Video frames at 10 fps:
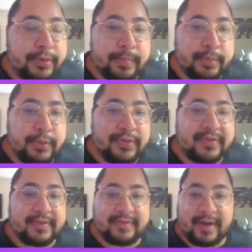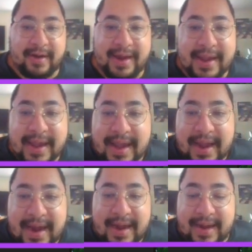boots. Sorry,
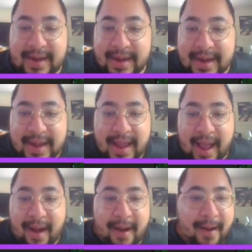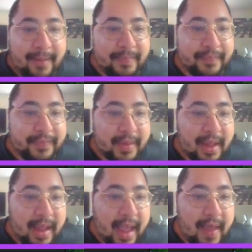and
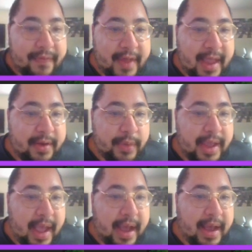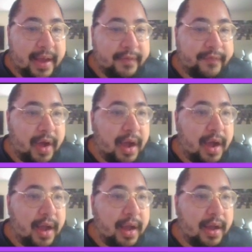then we have
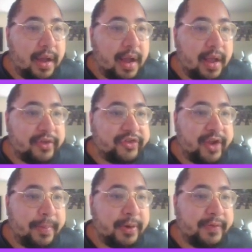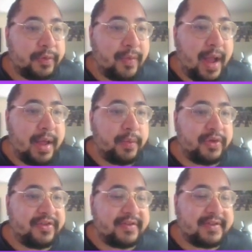a Shepherd of the Rot,
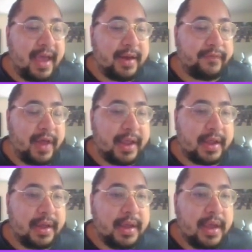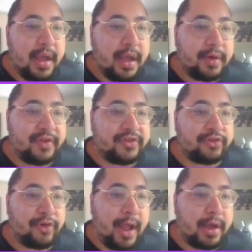which is kind of like an
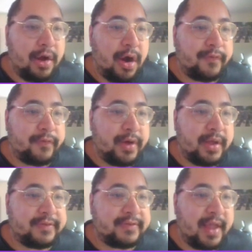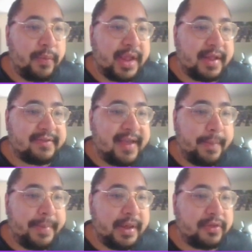aristocrat card for us that we can
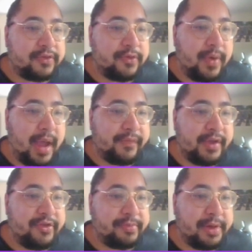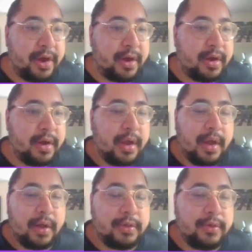tap it to have each player
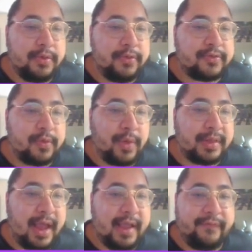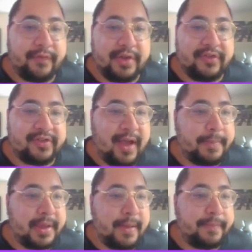lose 1 life for each
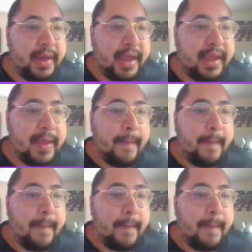zombie in play.